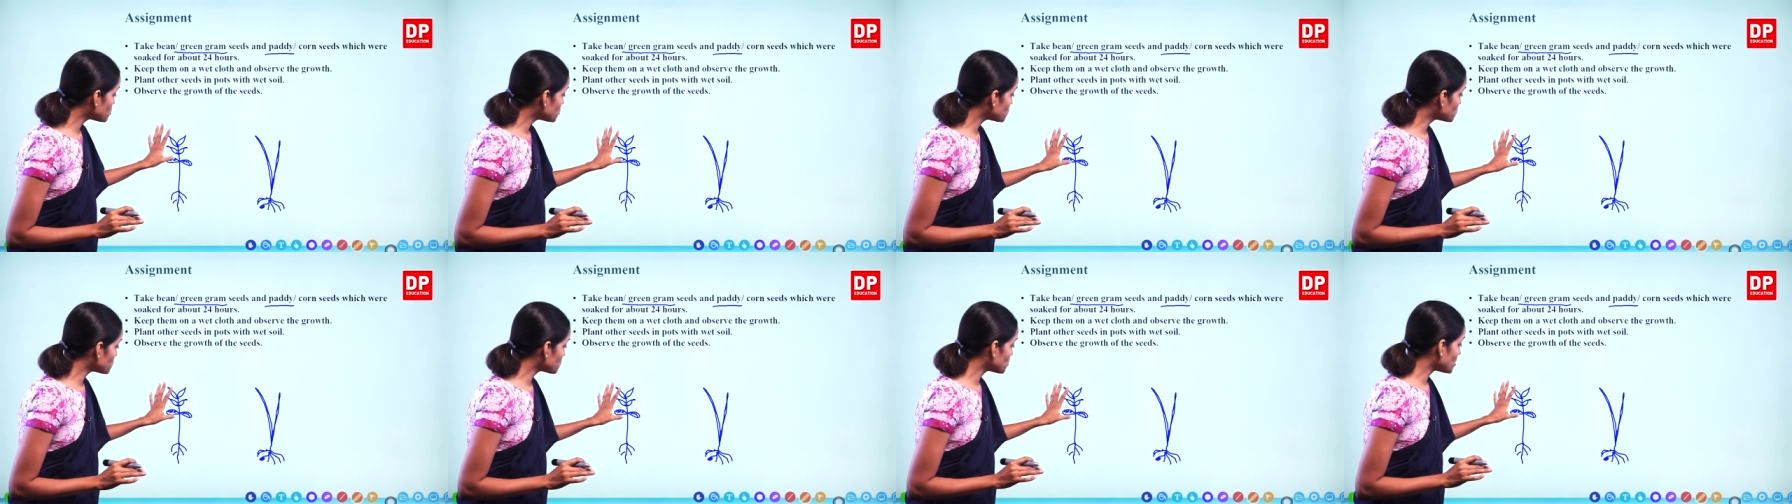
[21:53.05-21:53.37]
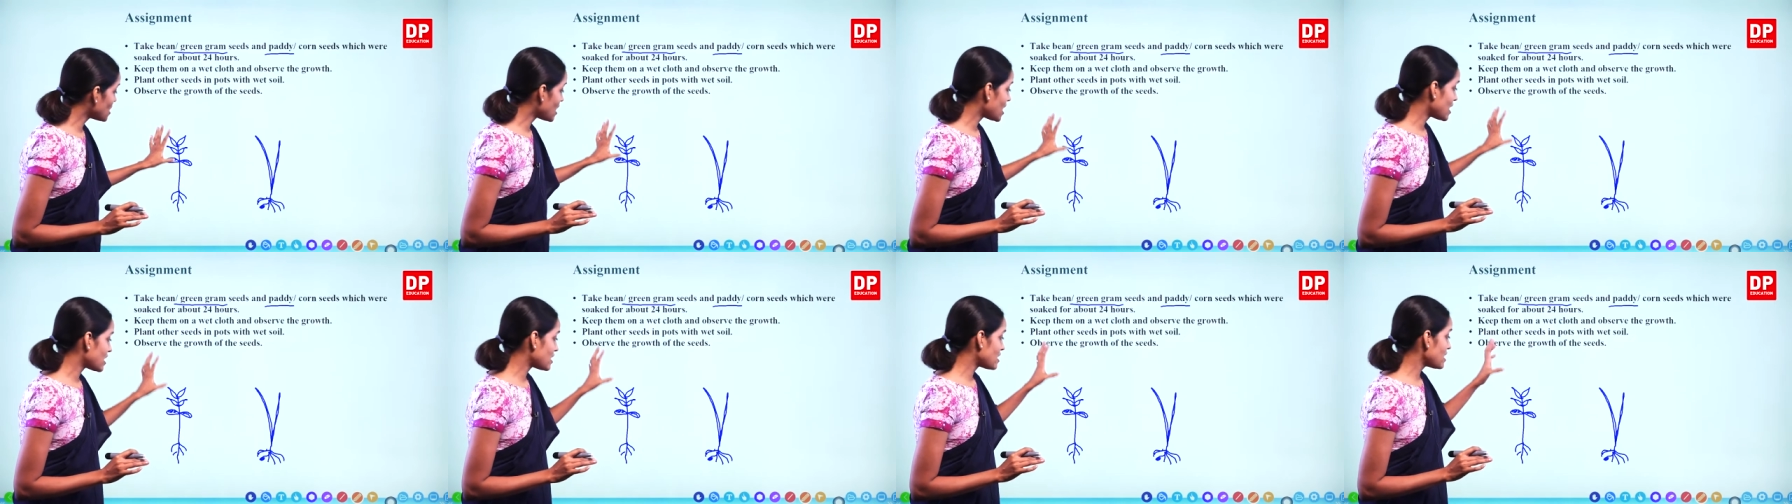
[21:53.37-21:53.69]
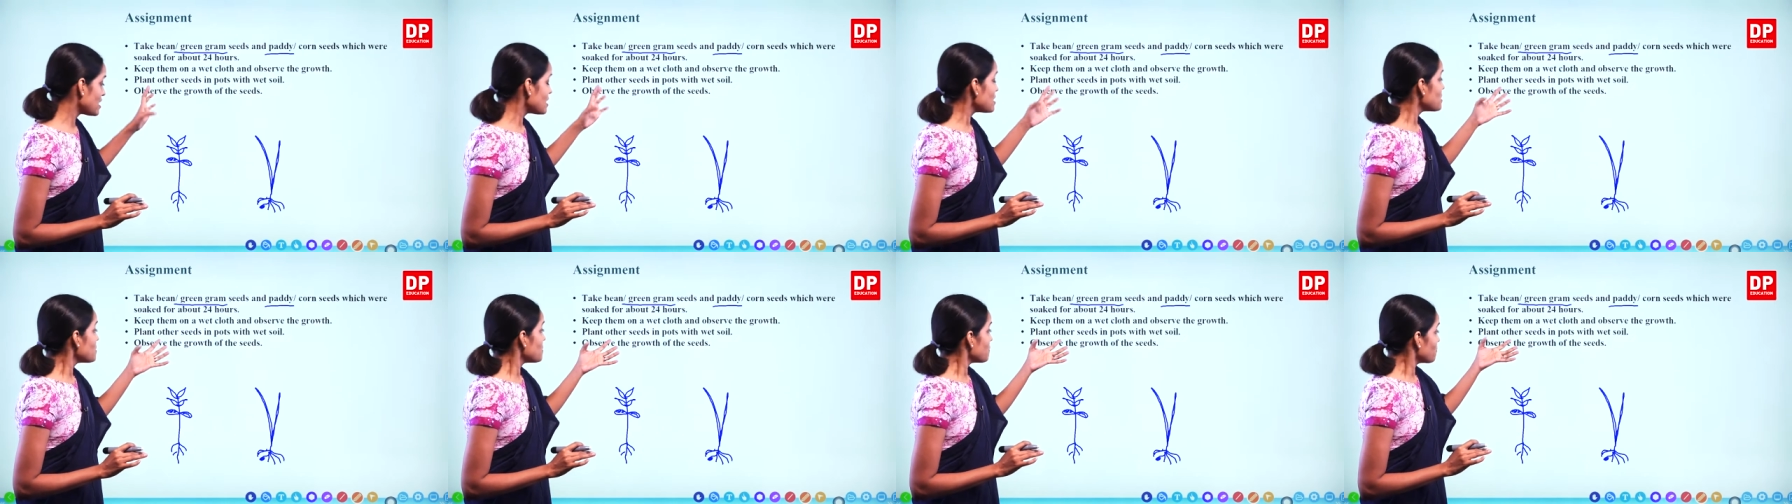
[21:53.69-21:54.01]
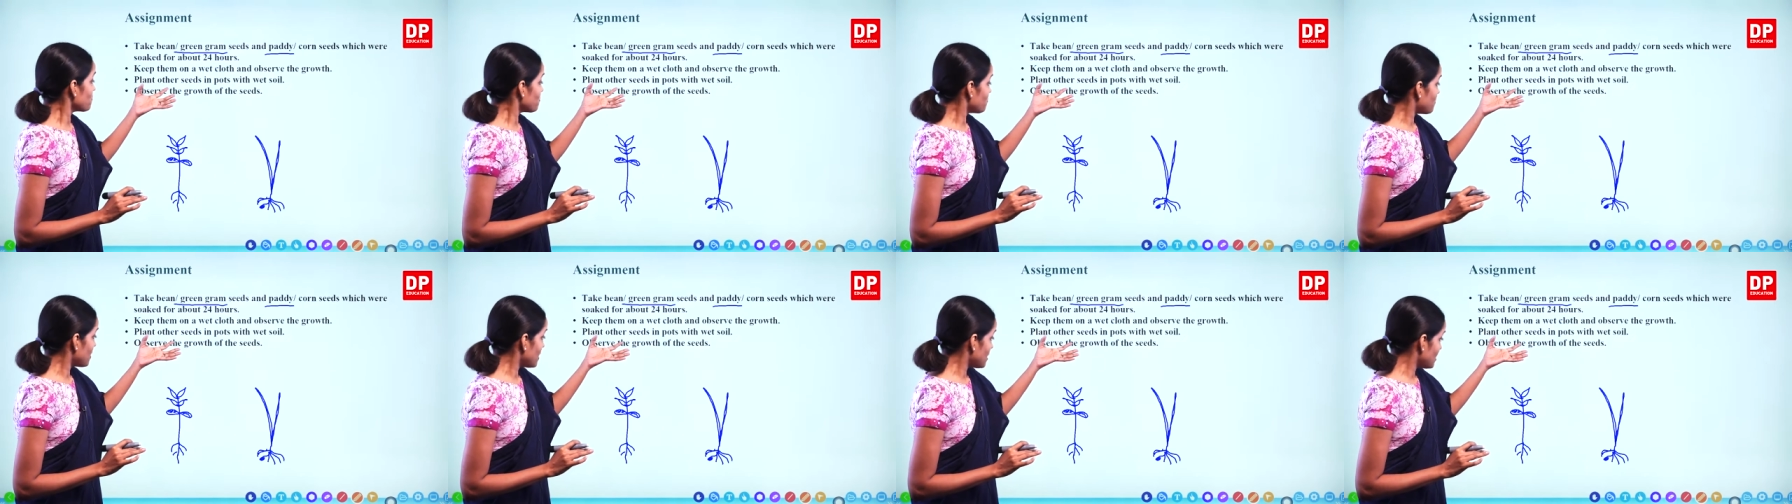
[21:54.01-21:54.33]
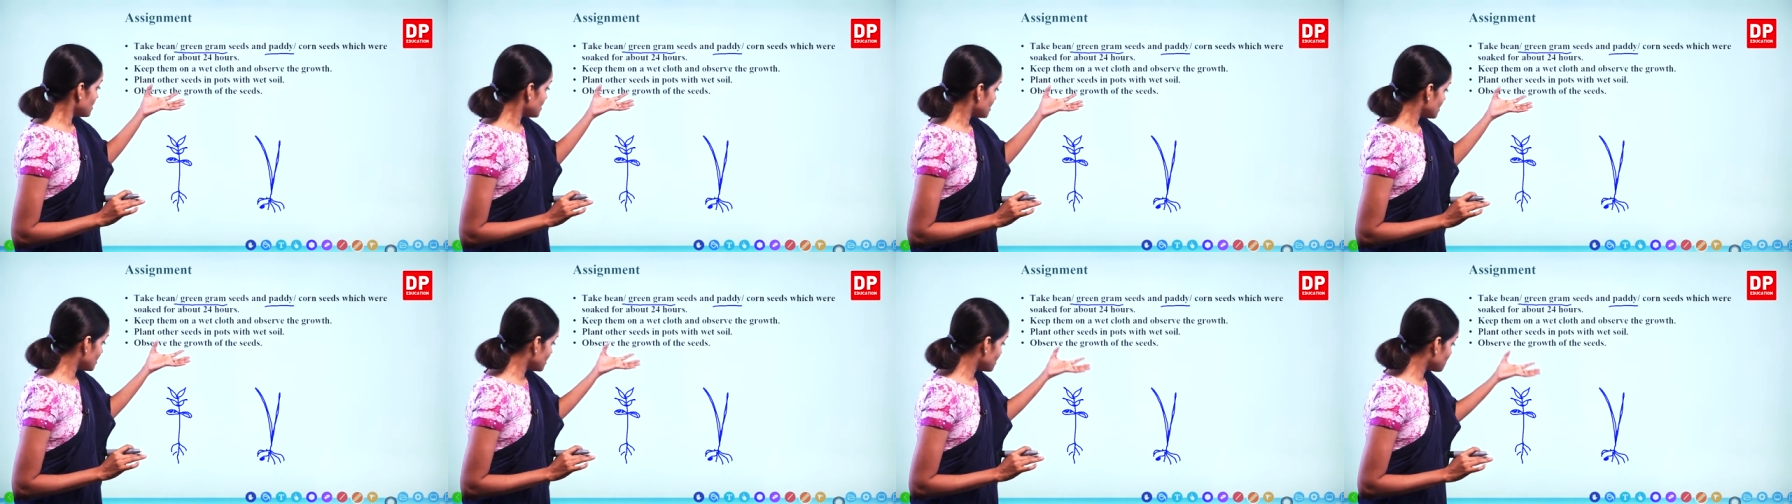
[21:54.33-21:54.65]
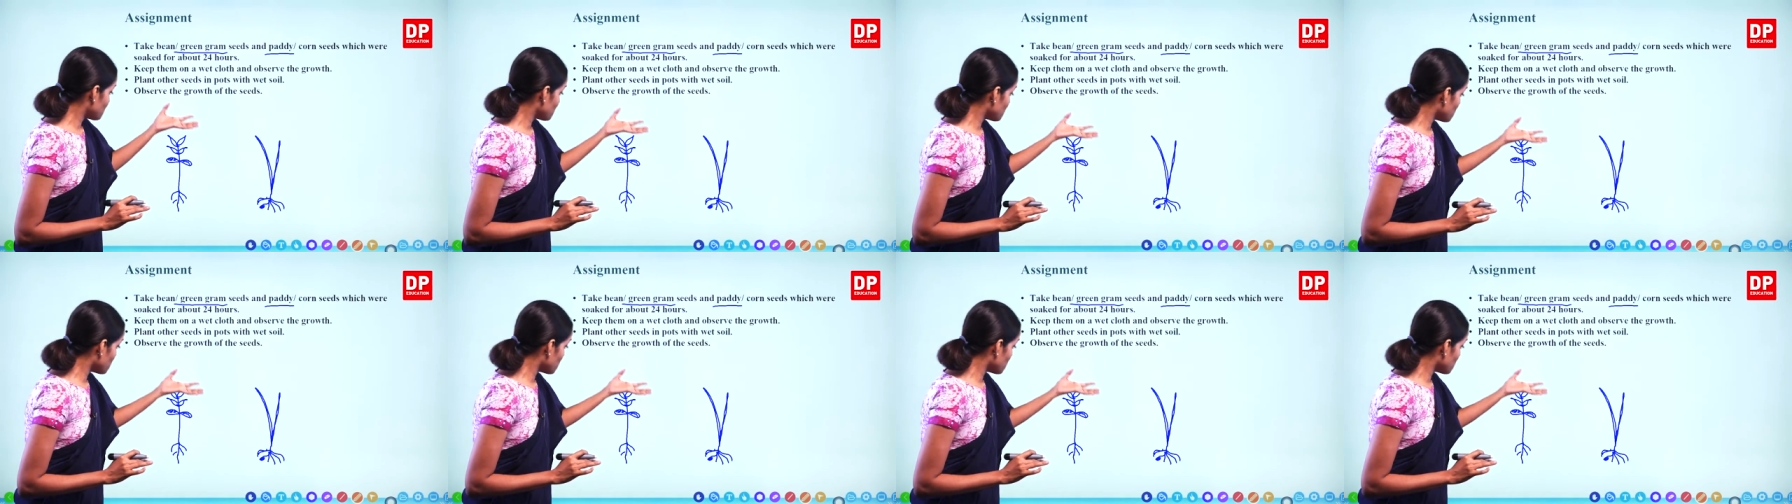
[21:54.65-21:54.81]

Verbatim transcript: you that when the